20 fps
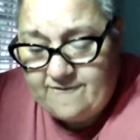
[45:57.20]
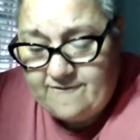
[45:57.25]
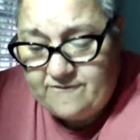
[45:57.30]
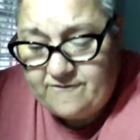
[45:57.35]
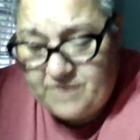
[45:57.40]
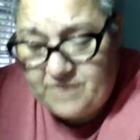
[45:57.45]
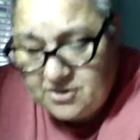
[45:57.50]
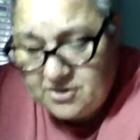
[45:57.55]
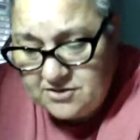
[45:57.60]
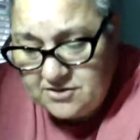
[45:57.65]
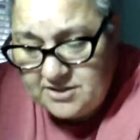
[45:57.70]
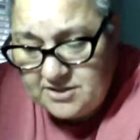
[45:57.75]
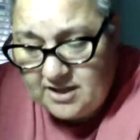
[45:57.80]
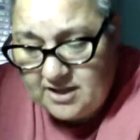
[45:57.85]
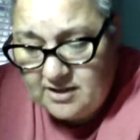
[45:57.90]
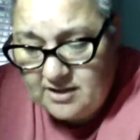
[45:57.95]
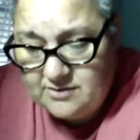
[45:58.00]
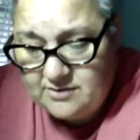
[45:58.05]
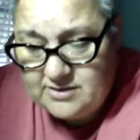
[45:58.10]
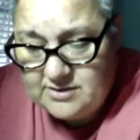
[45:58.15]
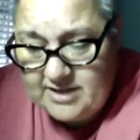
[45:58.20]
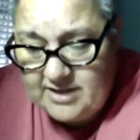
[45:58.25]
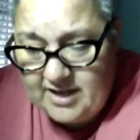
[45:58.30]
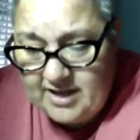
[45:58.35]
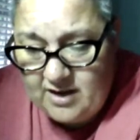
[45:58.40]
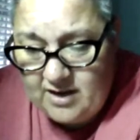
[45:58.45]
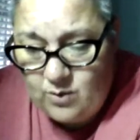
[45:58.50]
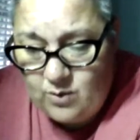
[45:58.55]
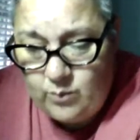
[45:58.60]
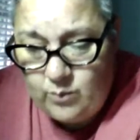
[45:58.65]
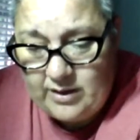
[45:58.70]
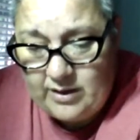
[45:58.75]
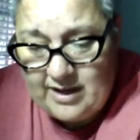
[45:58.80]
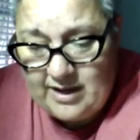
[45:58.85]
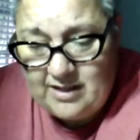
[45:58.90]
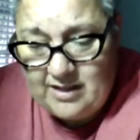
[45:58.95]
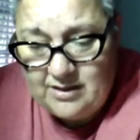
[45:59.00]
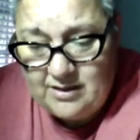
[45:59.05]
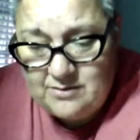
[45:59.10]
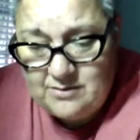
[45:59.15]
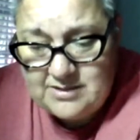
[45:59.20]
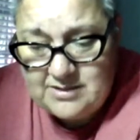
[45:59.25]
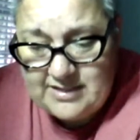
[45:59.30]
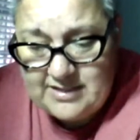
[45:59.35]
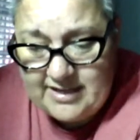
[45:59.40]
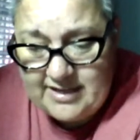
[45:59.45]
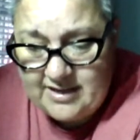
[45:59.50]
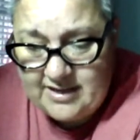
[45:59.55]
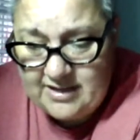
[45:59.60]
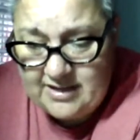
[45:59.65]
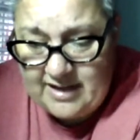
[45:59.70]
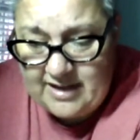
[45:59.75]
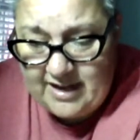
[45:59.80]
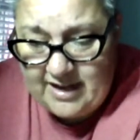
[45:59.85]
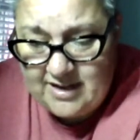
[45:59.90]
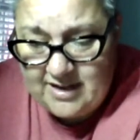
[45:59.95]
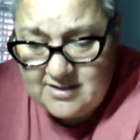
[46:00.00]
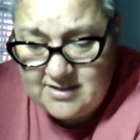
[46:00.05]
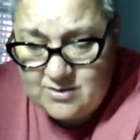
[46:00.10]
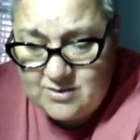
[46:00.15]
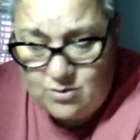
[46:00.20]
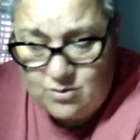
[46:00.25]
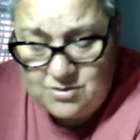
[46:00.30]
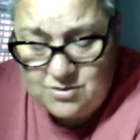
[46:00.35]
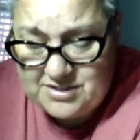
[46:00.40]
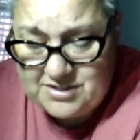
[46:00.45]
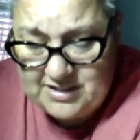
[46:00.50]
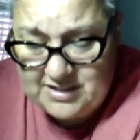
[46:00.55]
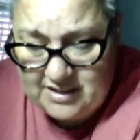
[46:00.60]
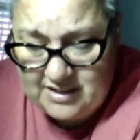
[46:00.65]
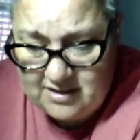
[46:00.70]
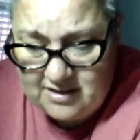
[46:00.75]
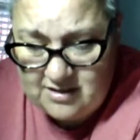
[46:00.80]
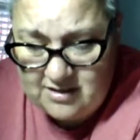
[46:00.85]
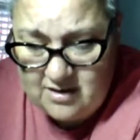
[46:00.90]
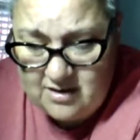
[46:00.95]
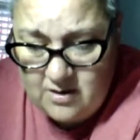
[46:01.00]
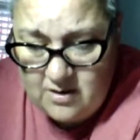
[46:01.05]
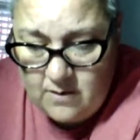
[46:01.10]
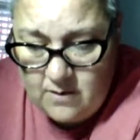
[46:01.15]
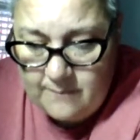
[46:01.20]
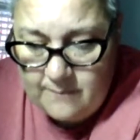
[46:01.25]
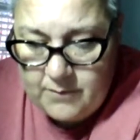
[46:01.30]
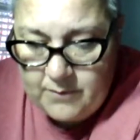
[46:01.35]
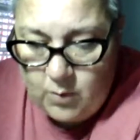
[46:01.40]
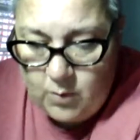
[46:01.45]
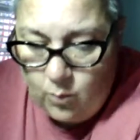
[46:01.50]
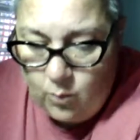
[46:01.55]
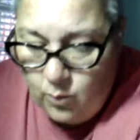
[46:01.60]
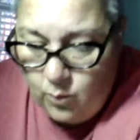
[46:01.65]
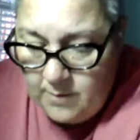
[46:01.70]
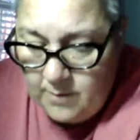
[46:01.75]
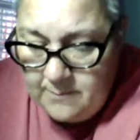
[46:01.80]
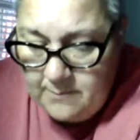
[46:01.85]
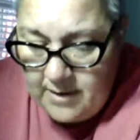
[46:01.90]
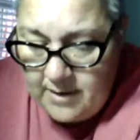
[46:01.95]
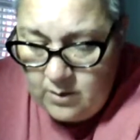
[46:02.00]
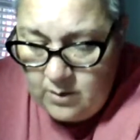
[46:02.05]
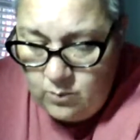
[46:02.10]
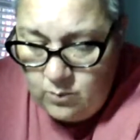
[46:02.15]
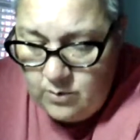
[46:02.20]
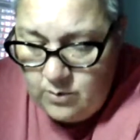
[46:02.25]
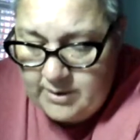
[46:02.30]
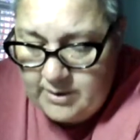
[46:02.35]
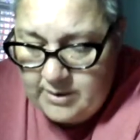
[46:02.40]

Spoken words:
First I lose Nick. Will I lose Sienna next, or Sin? One by one,